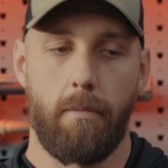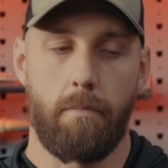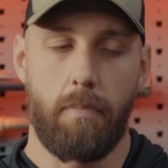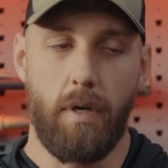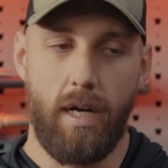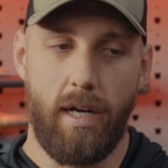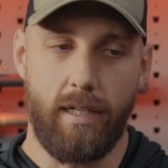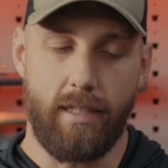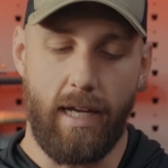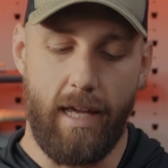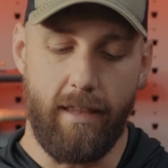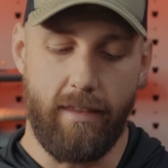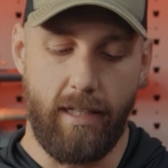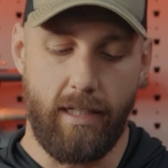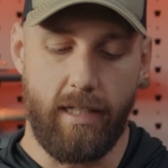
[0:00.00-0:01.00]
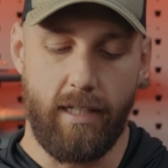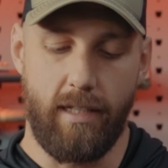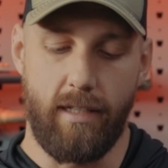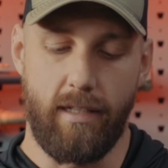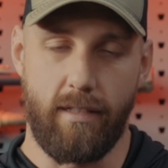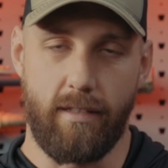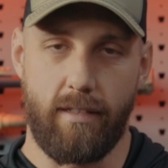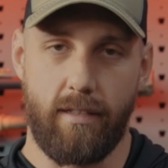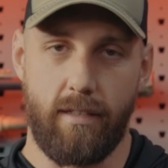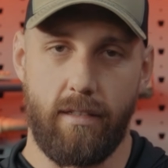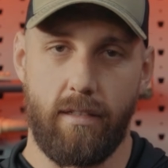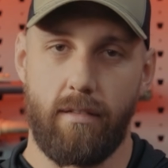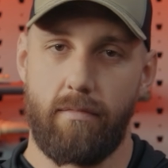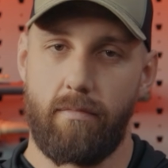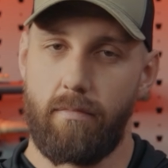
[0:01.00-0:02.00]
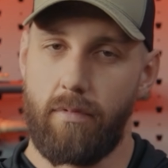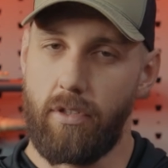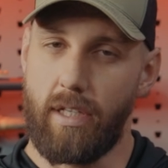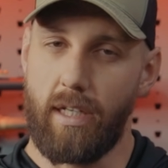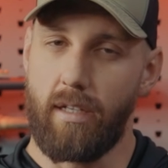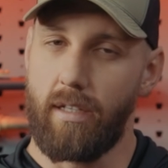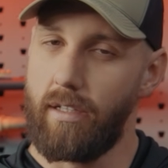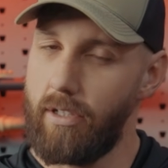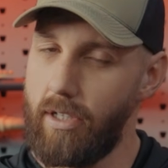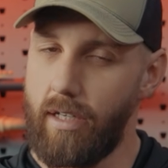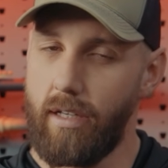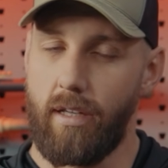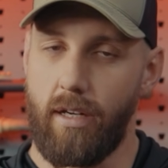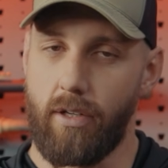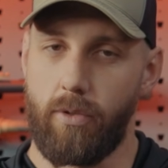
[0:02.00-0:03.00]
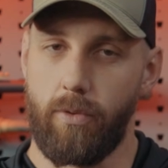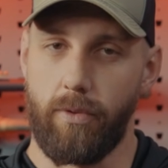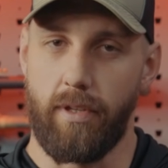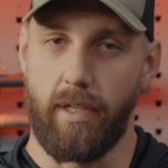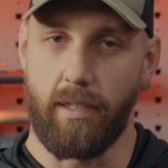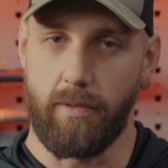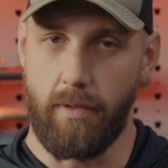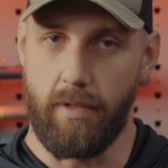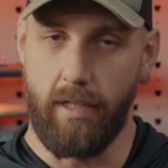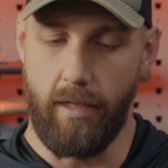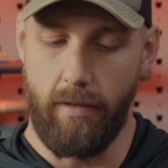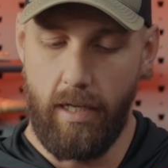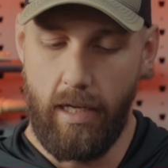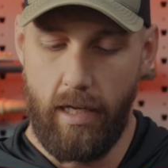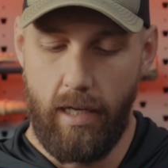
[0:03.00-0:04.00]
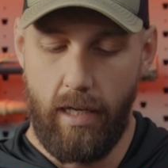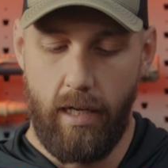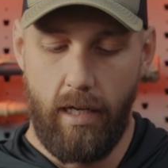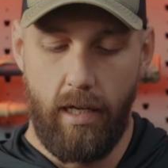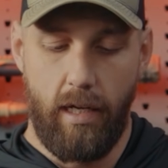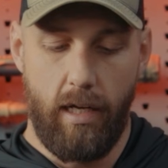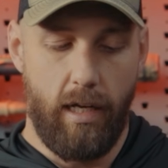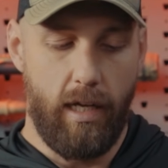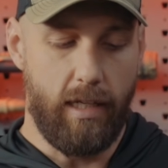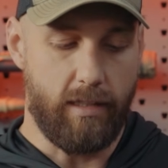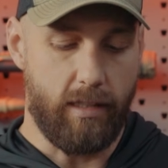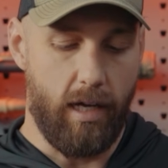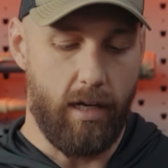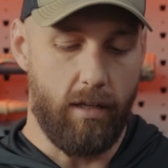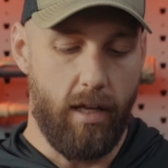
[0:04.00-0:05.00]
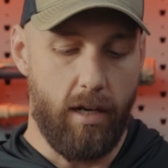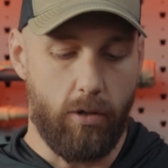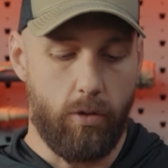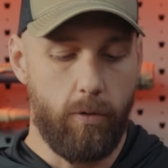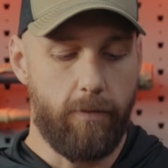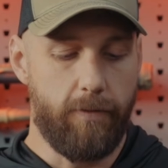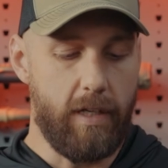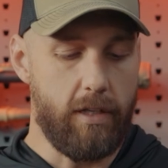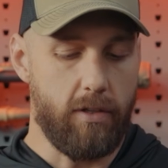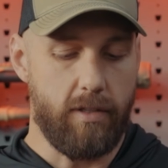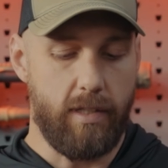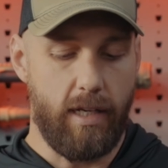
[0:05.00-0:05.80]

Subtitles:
but I think it is, you get a lot of cool things with it. It's got a lot of cool features